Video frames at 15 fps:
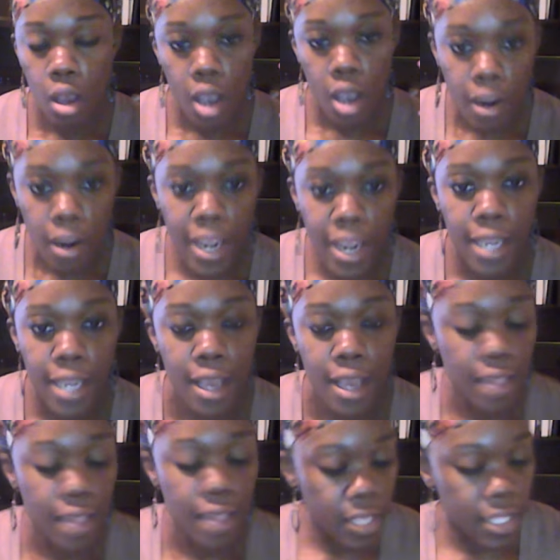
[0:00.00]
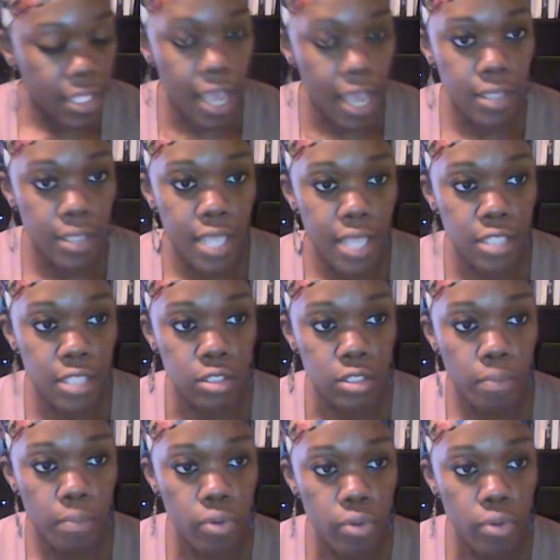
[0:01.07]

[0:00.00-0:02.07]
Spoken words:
All right. I think that's a